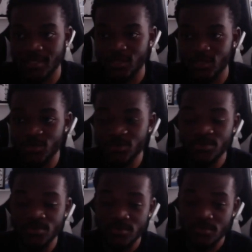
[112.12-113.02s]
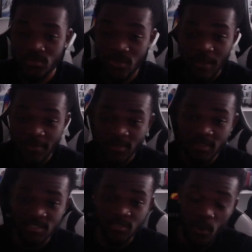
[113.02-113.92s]
You dropped
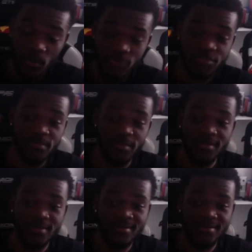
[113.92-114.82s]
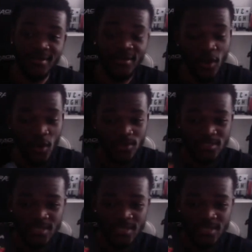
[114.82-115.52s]
this poetry book, an ode to